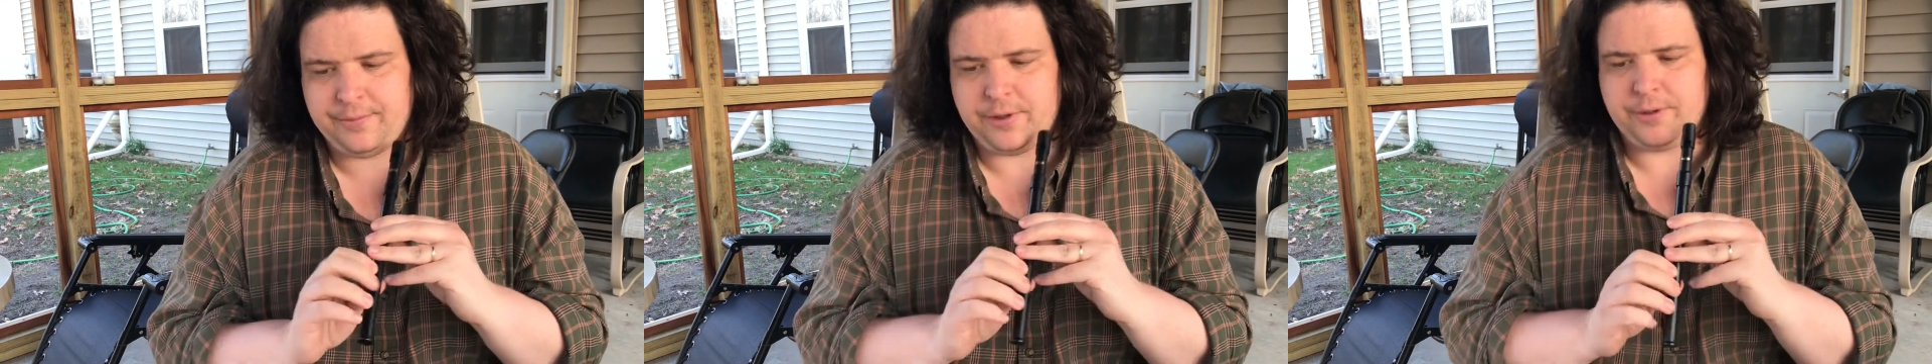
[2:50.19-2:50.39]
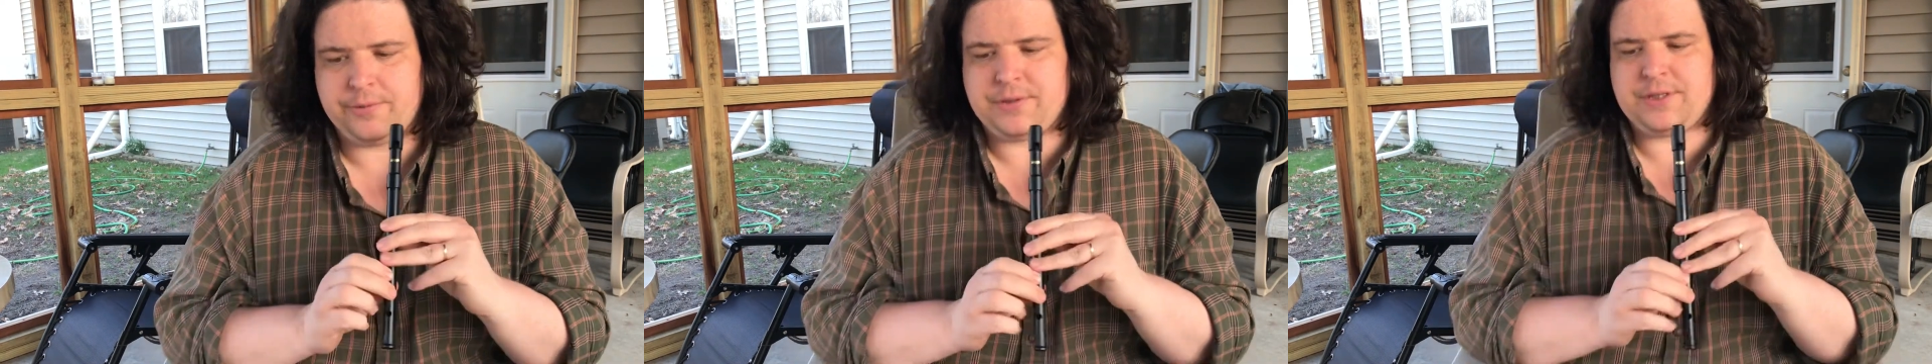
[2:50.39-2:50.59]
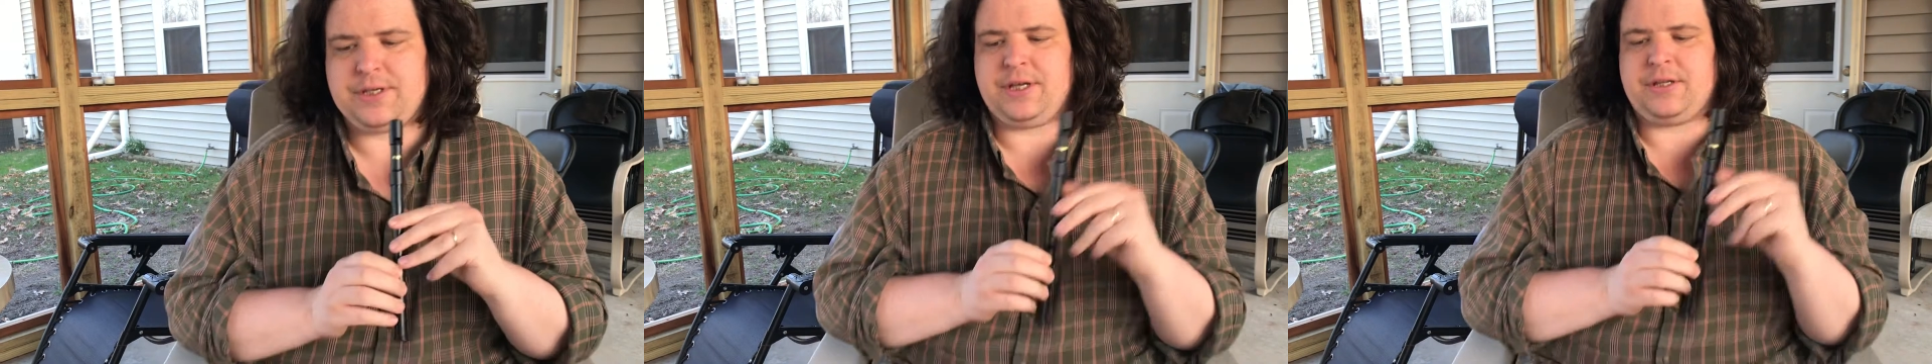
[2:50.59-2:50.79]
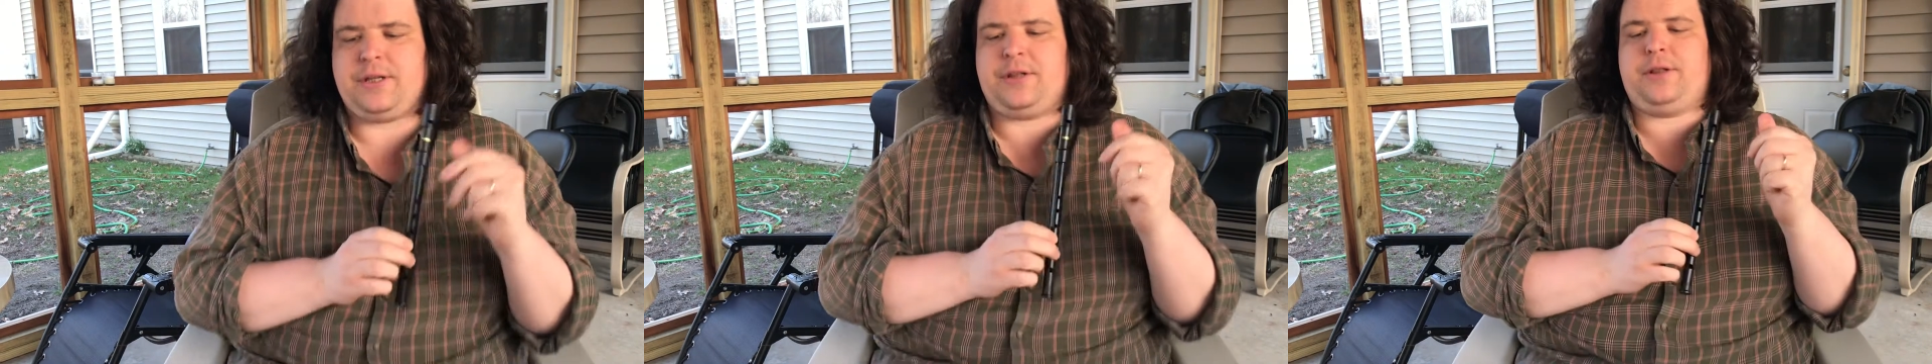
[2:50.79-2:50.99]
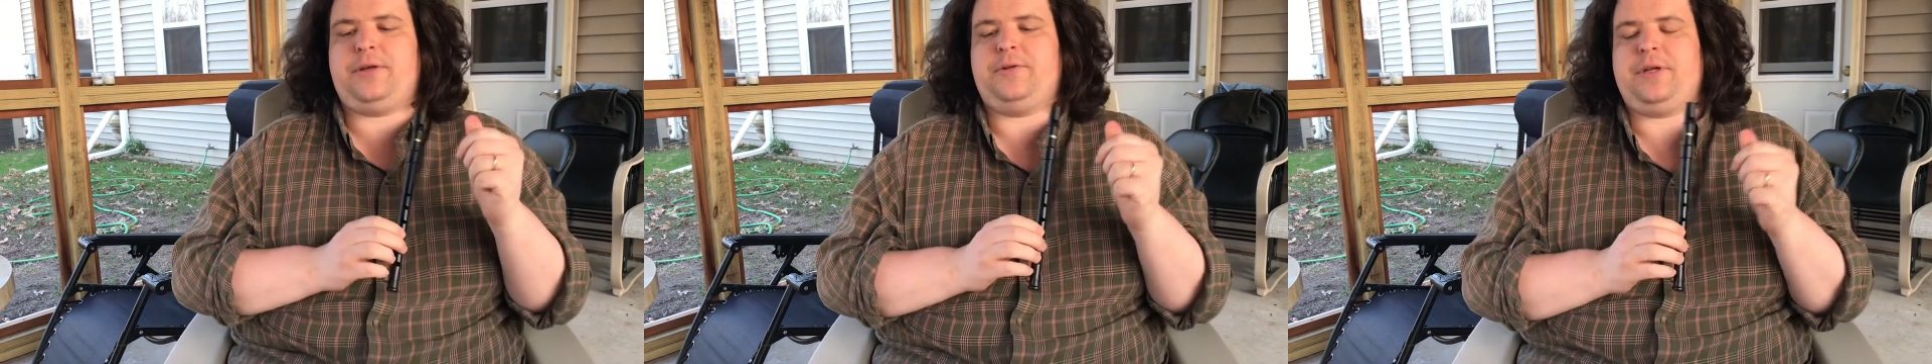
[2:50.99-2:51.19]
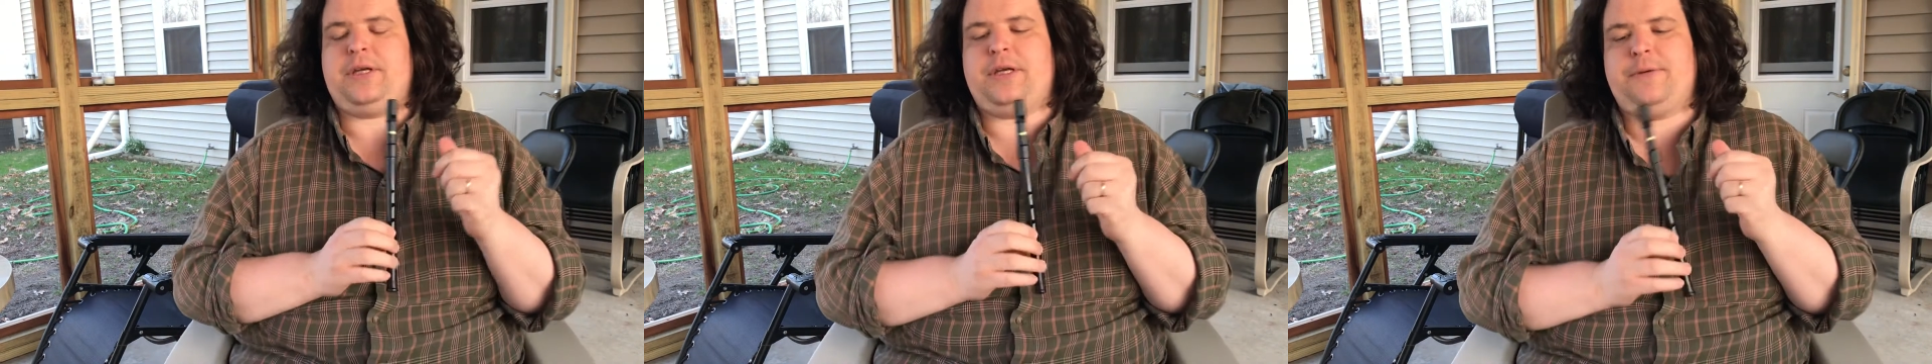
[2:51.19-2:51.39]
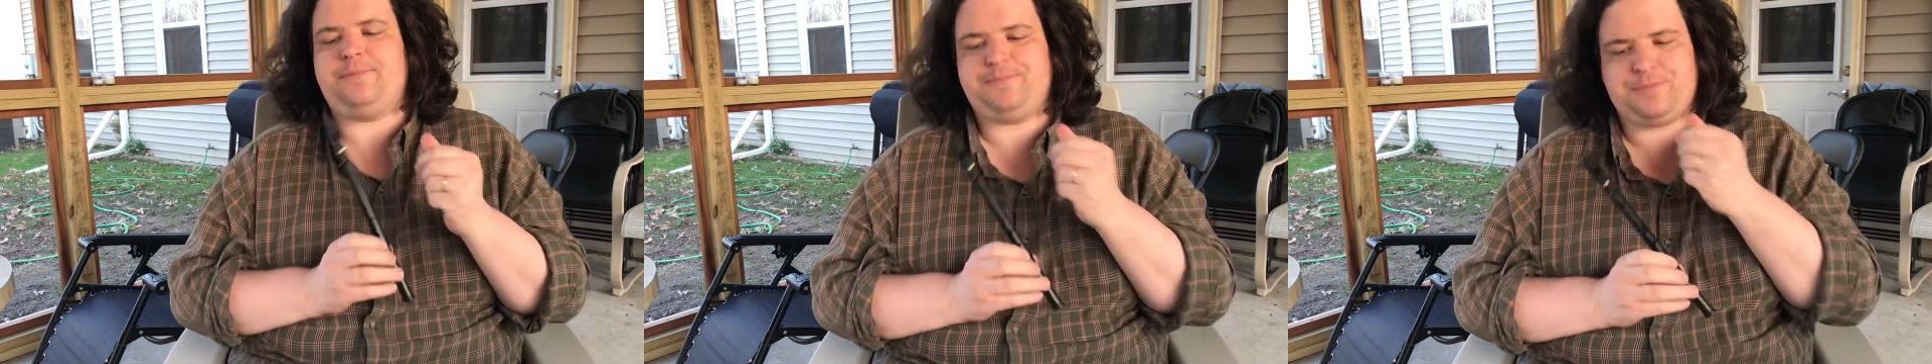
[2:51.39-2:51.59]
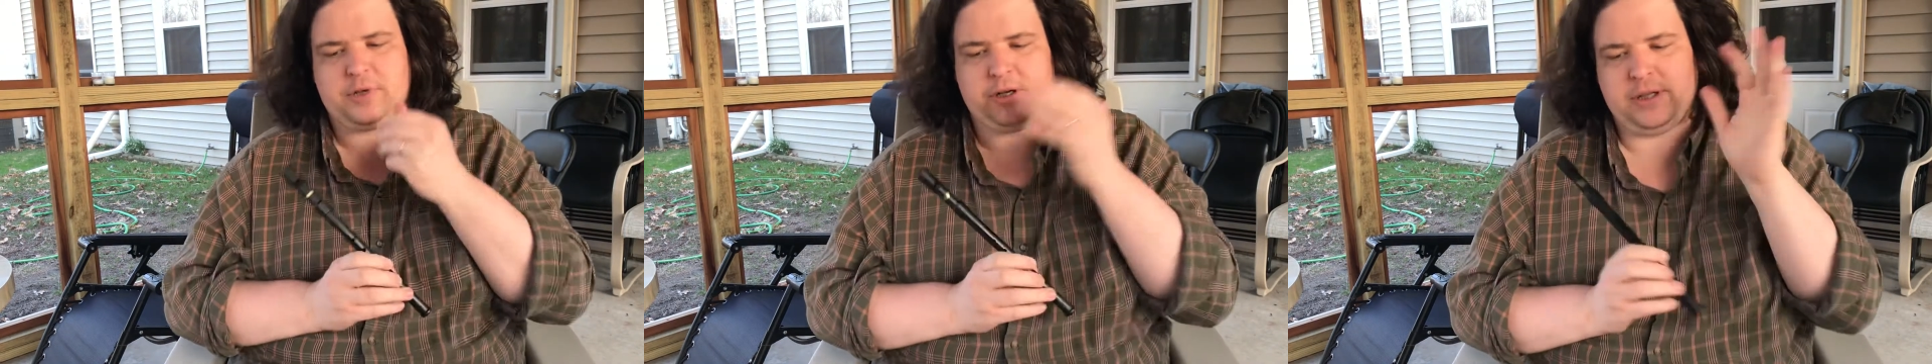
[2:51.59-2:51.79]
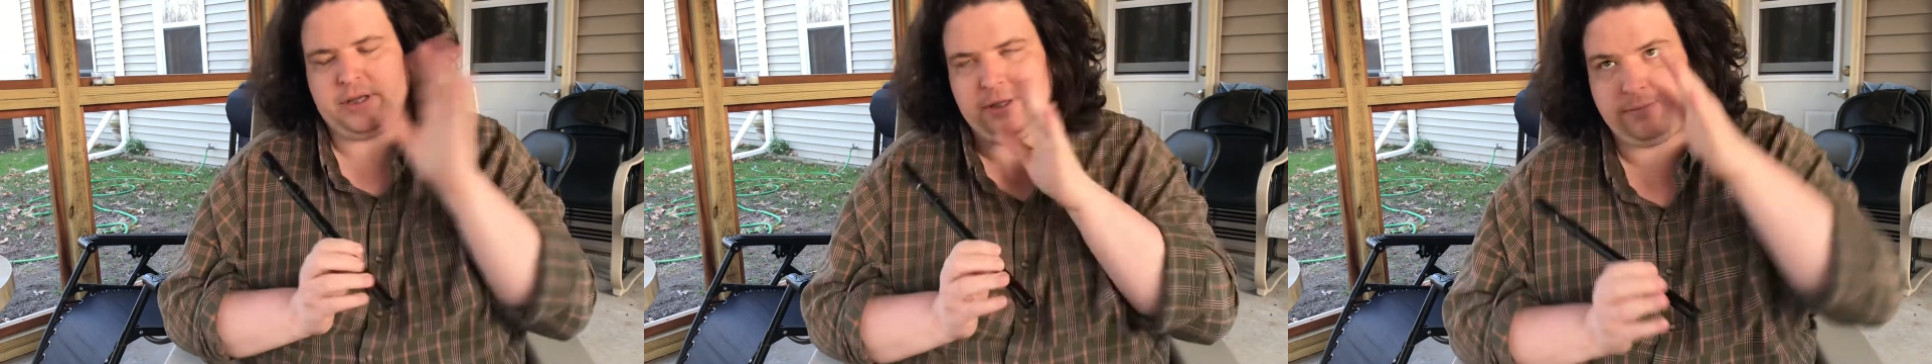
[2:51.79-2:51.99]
notes to get to the low D, or